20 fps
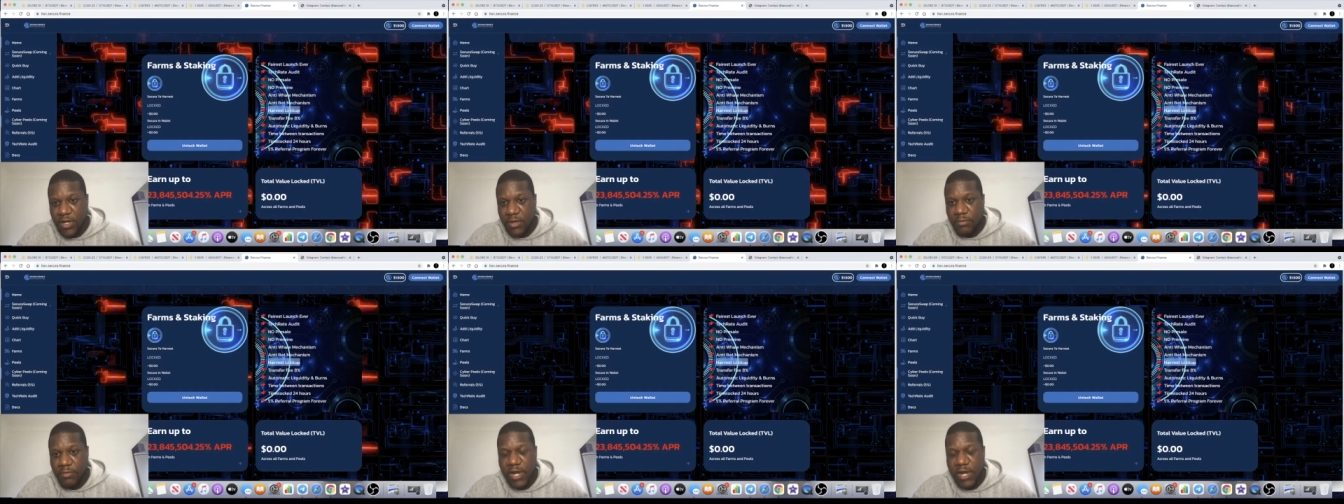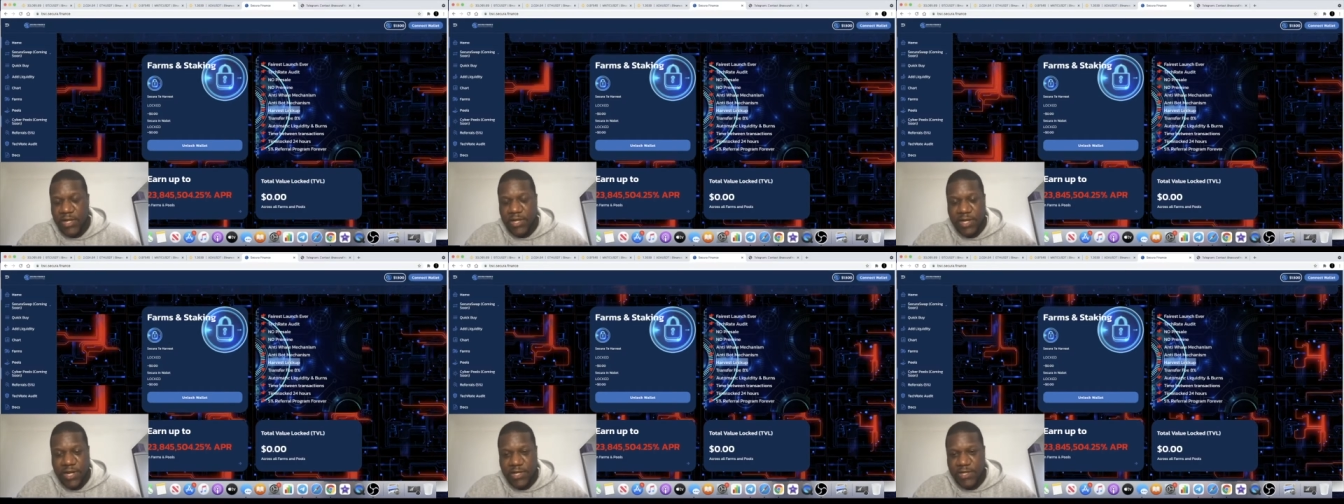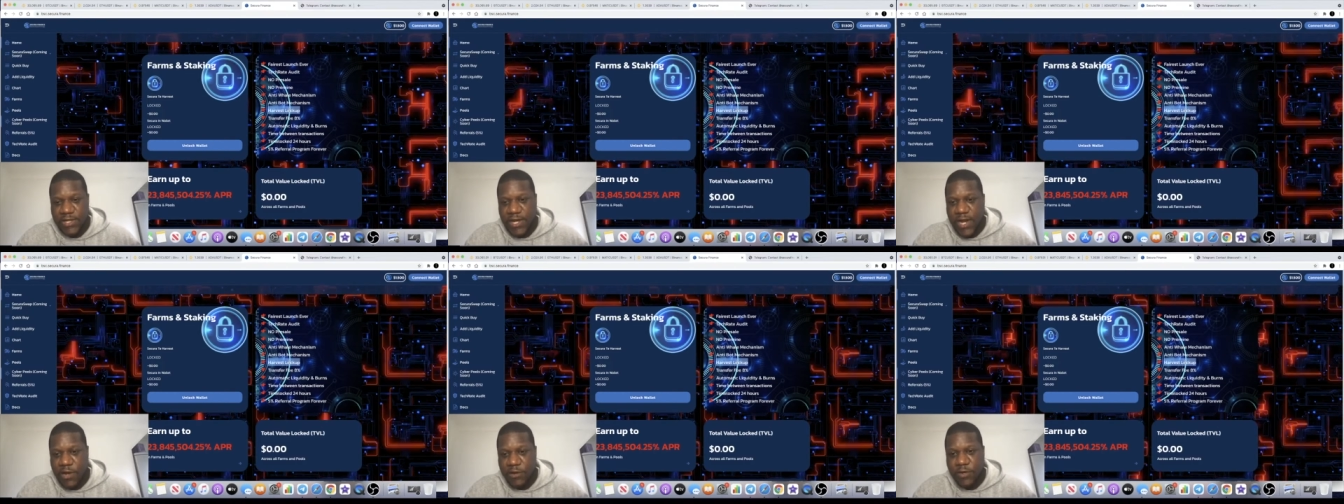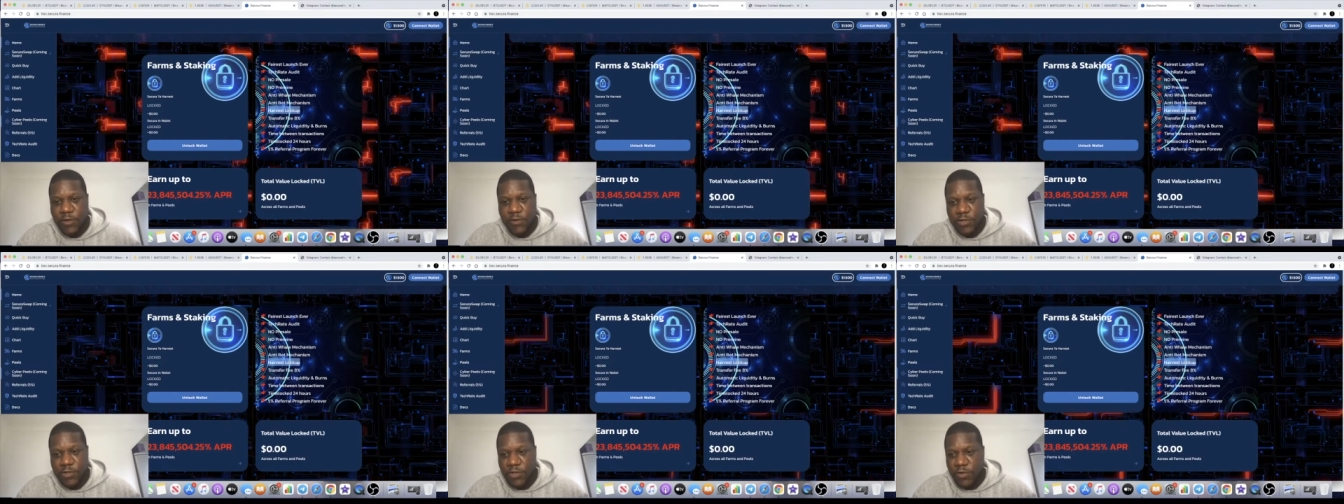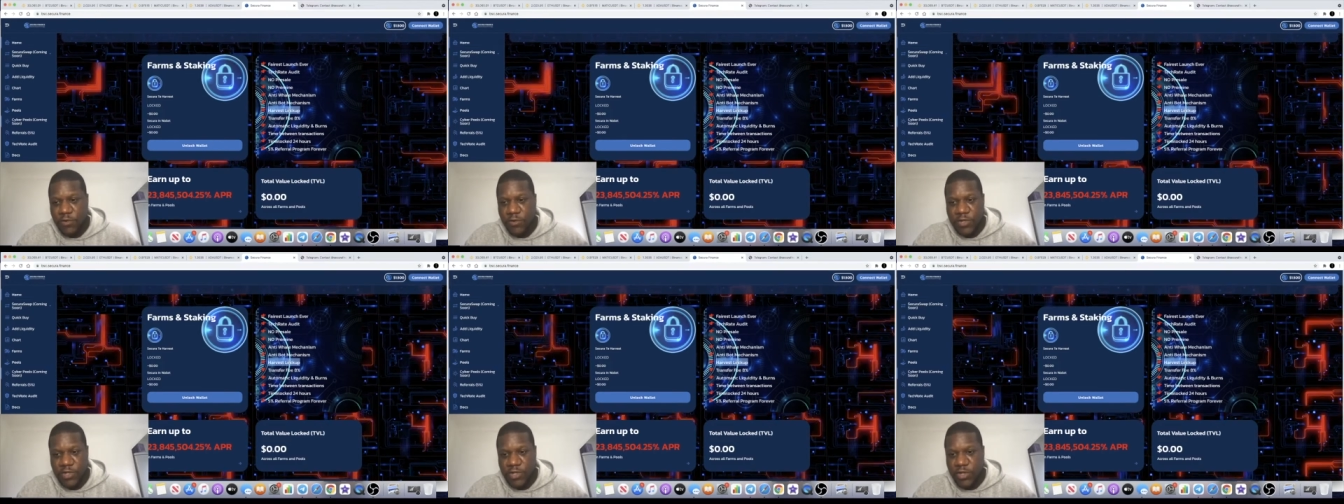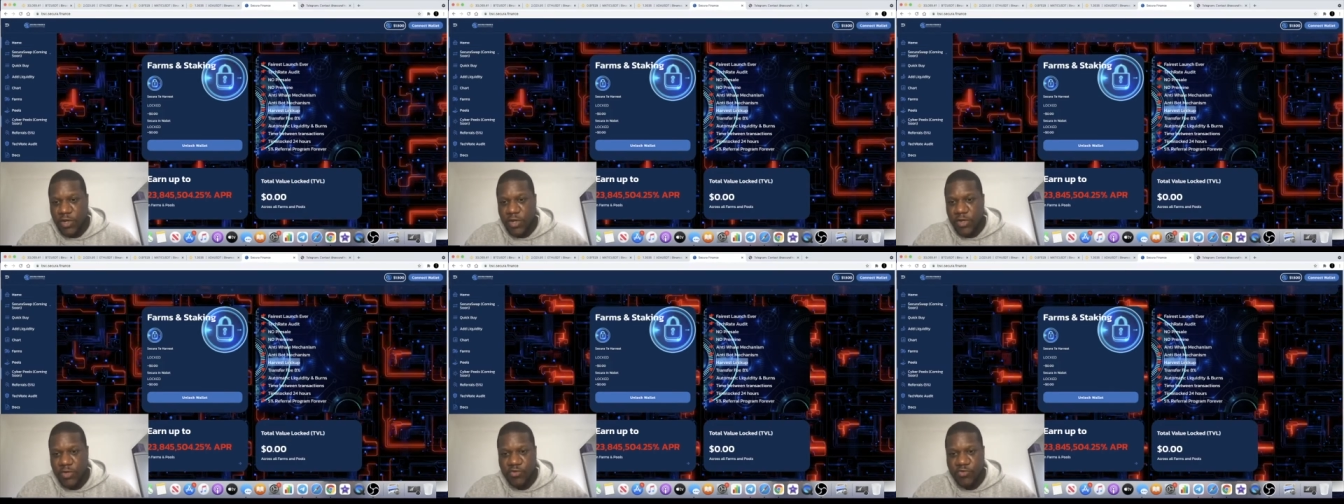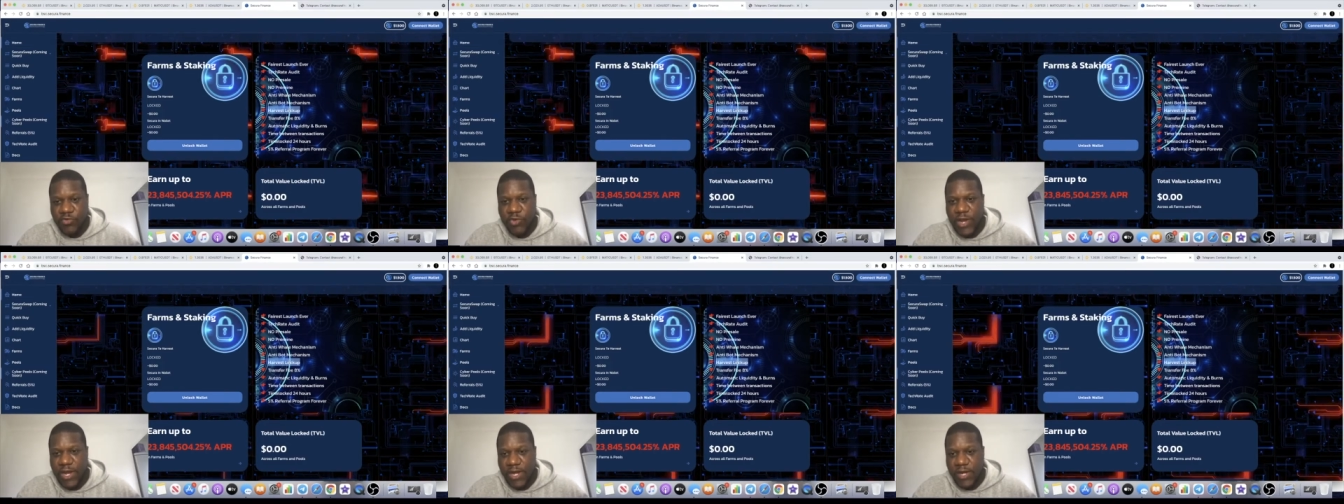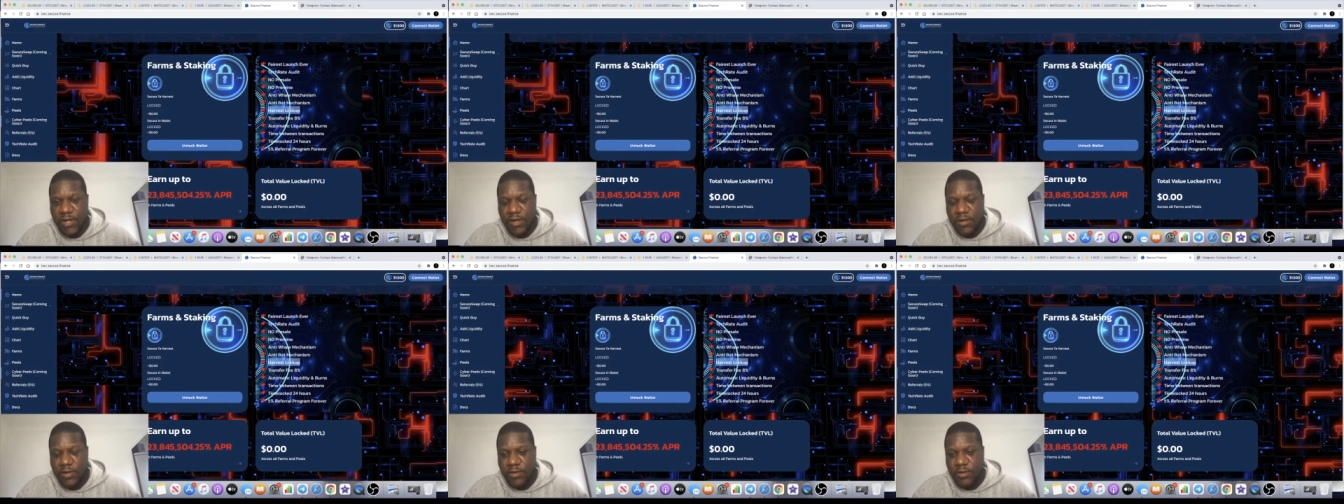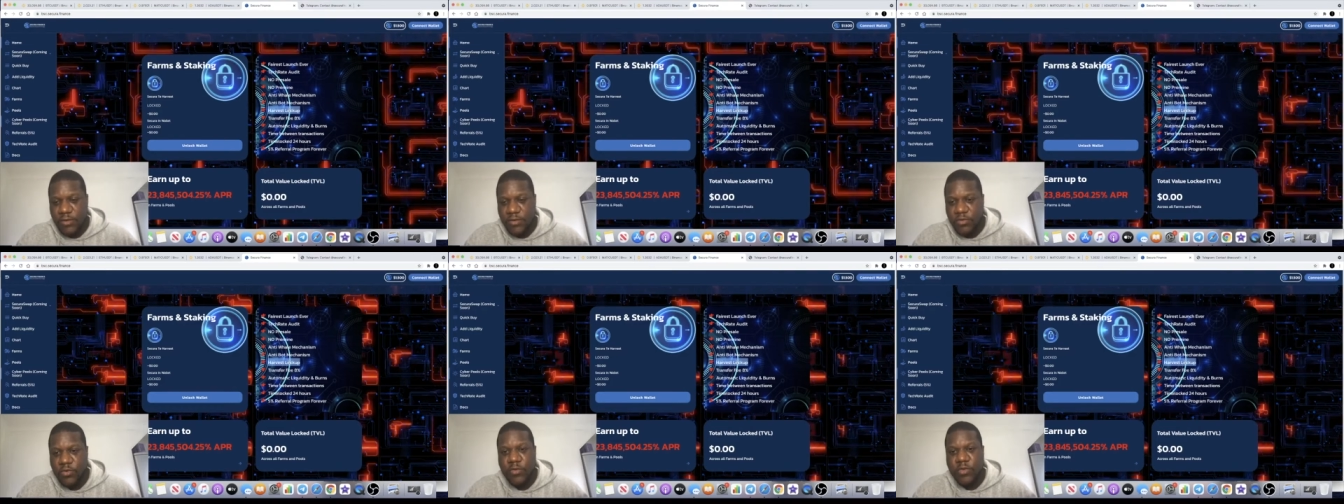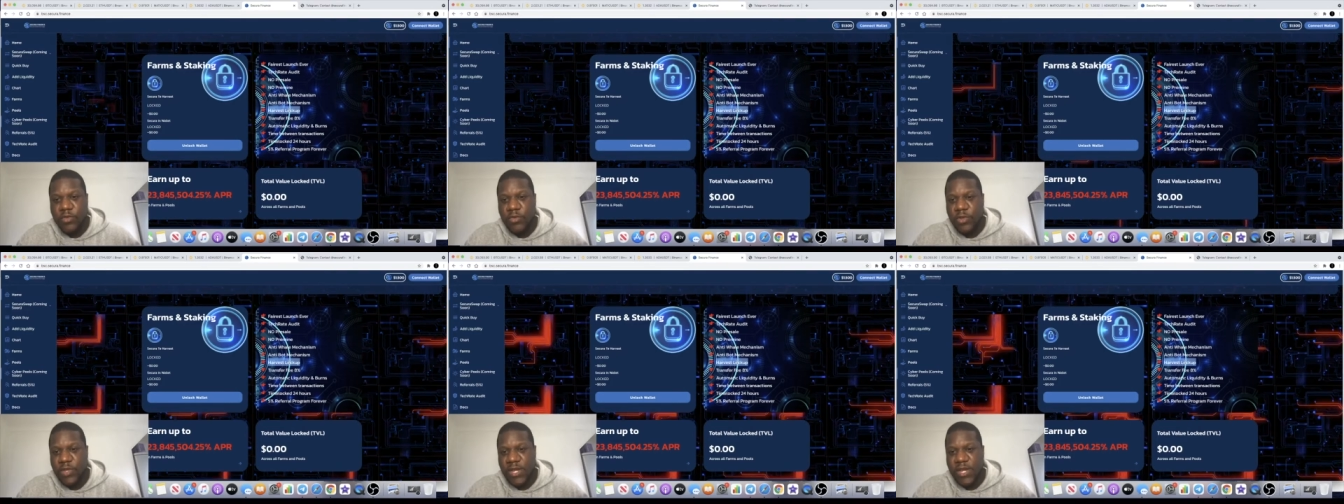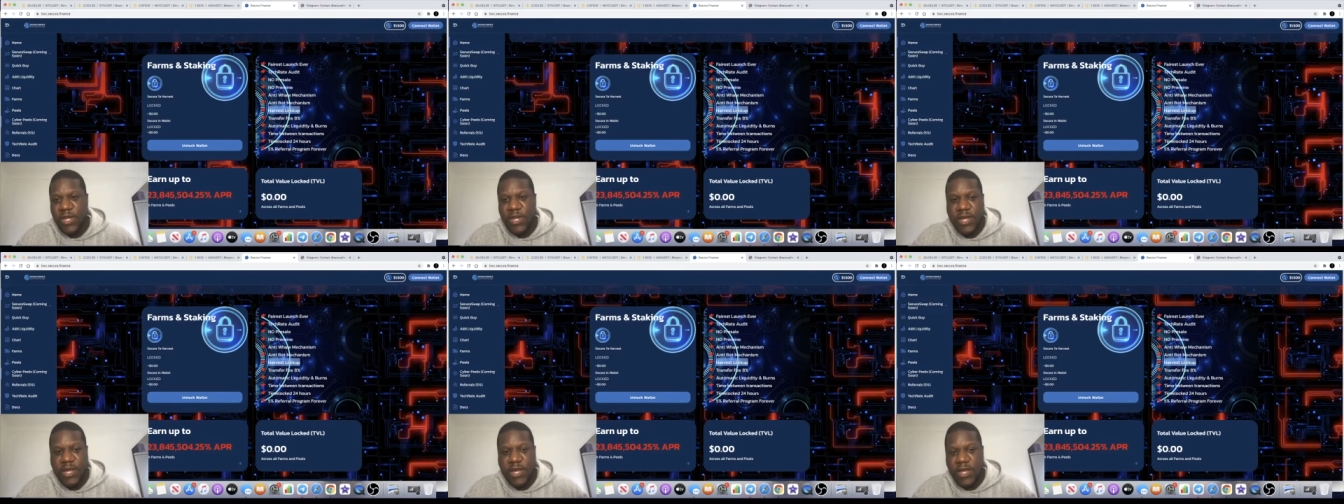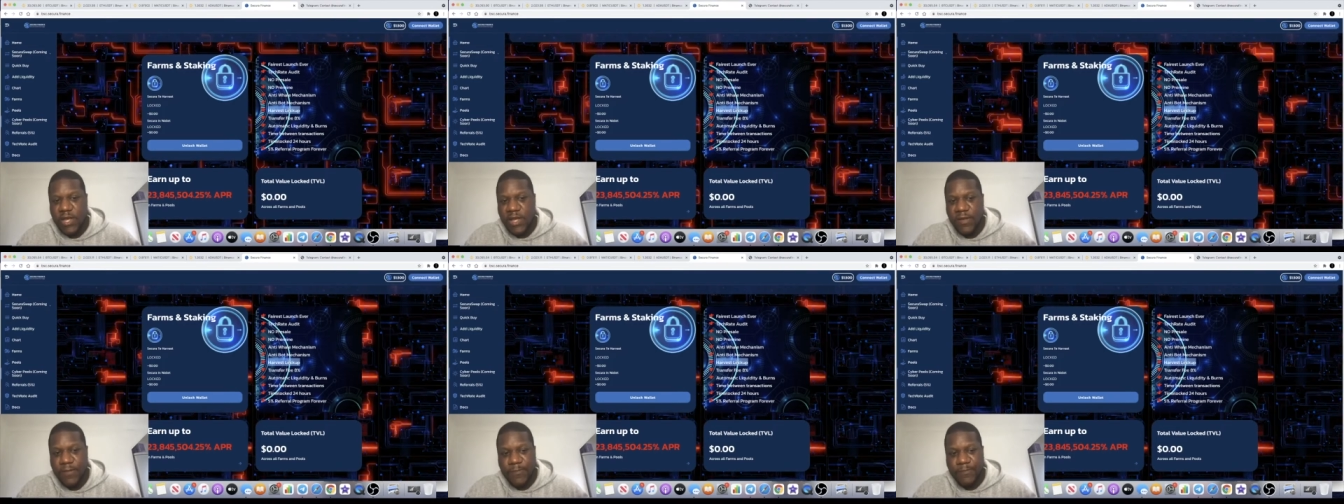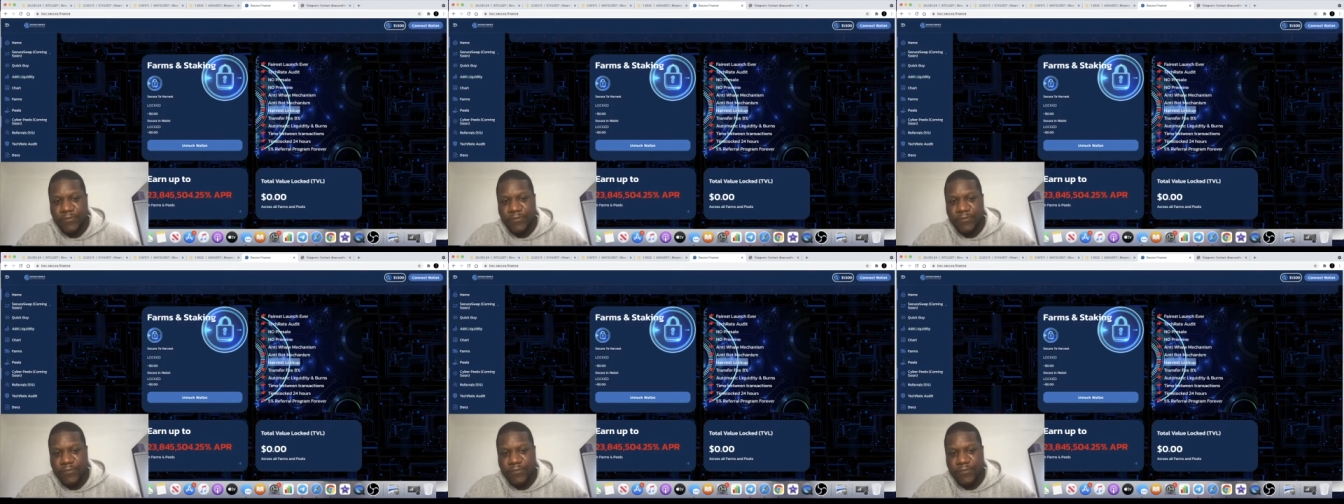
but it turns out those tokens got drained or, or the uh,